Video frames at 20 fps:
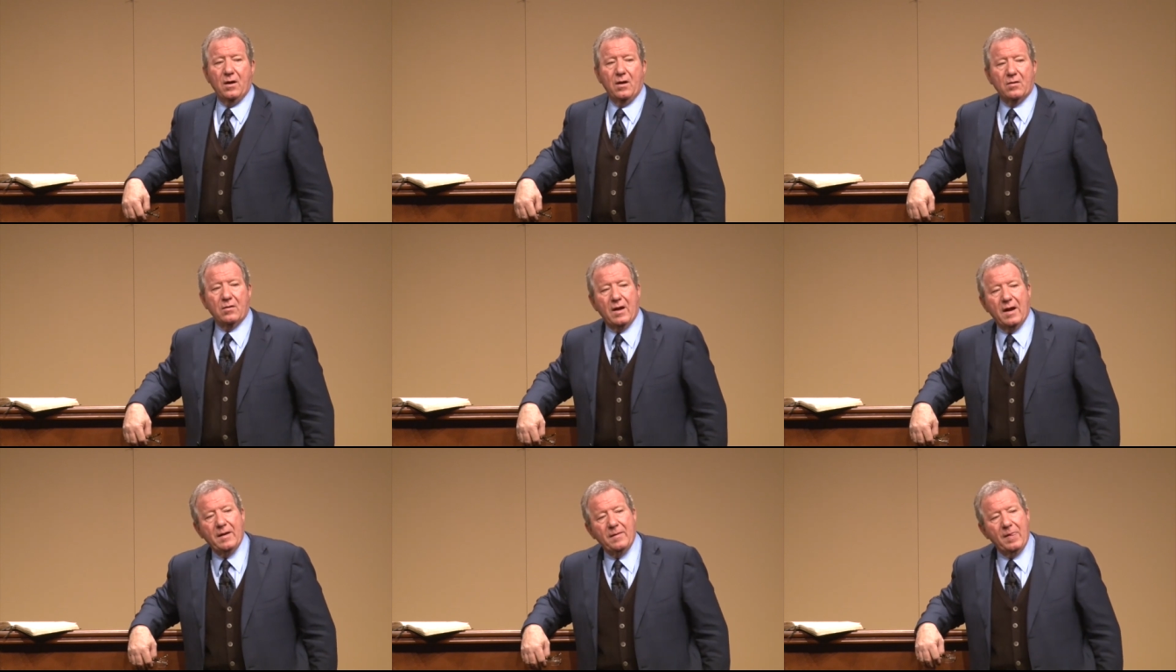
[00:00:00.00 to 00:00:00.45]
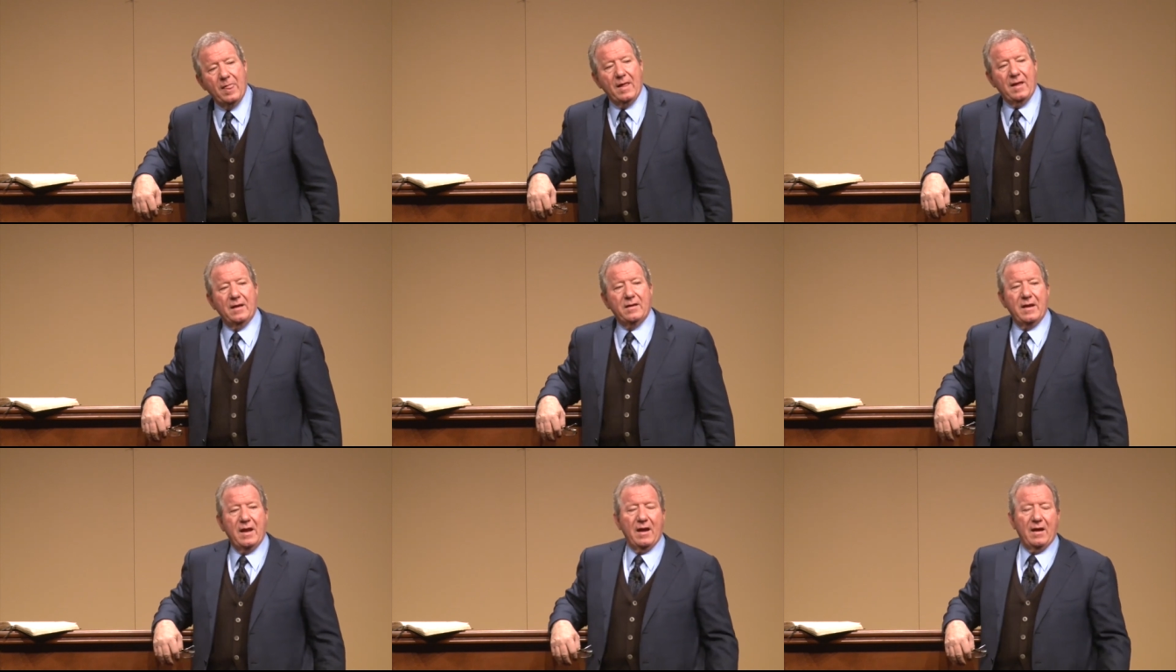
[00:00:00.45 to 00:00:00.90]
All right.
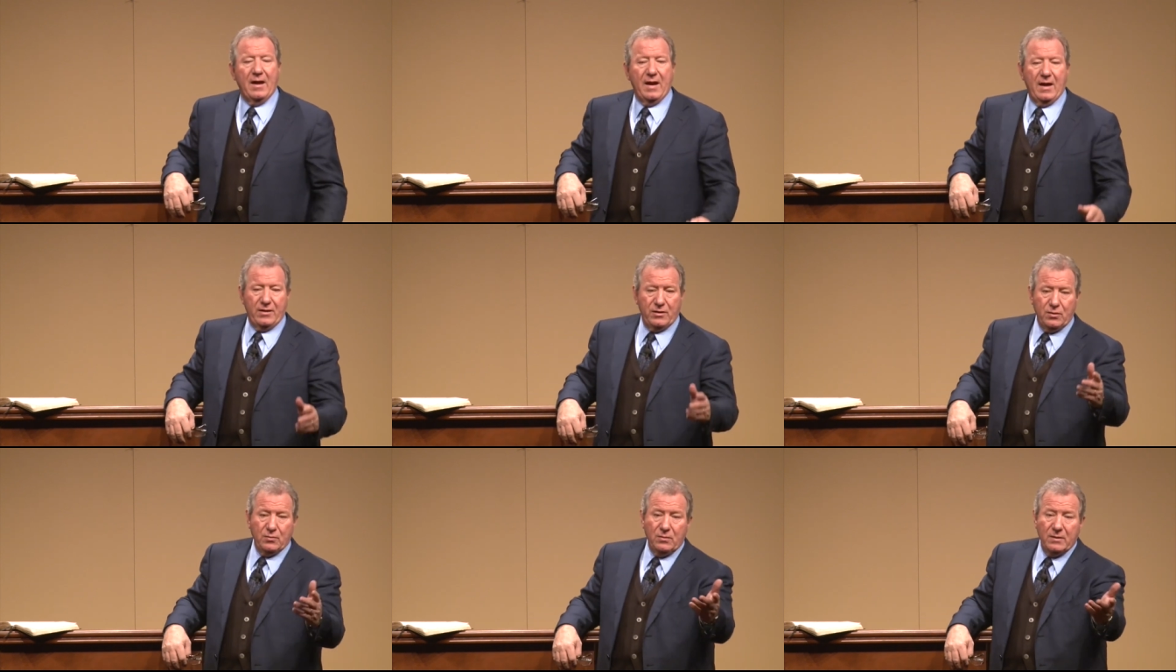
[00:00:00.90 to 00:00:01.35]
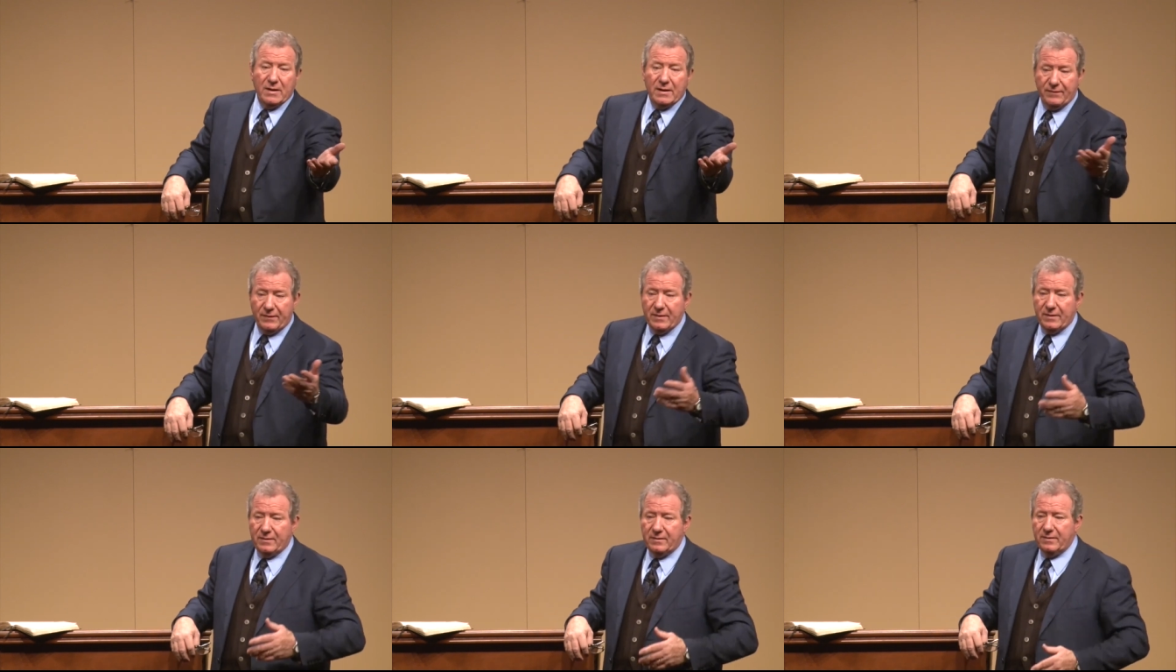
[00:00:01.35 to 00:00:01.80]
Now, how do you
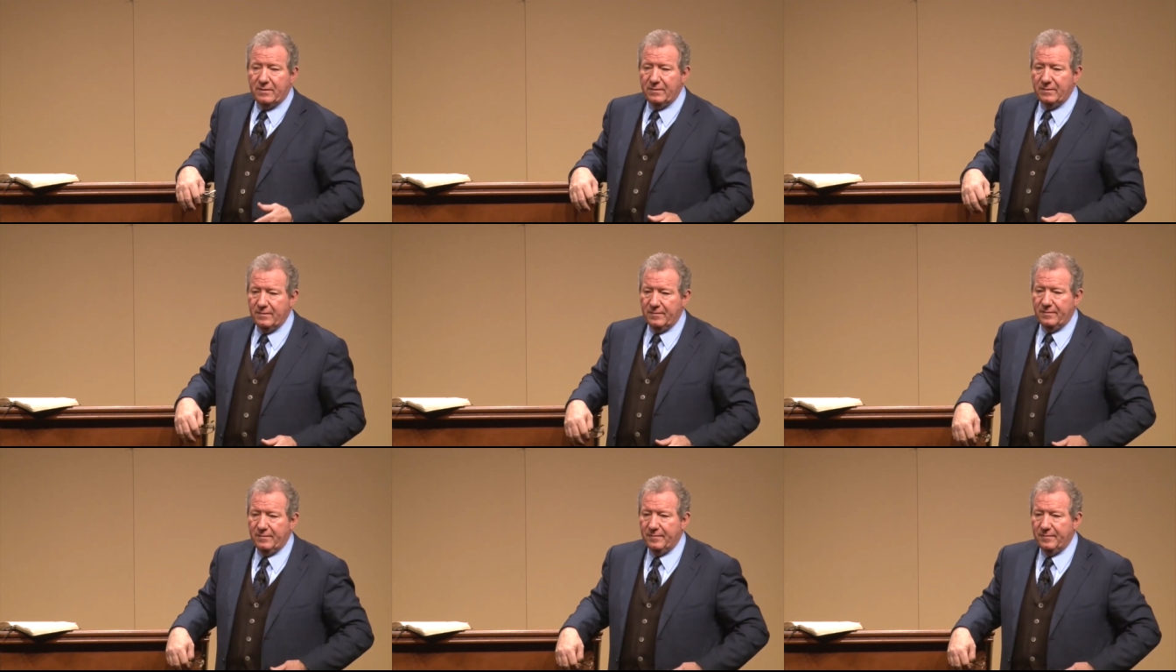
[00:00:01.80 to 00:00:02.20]
live it?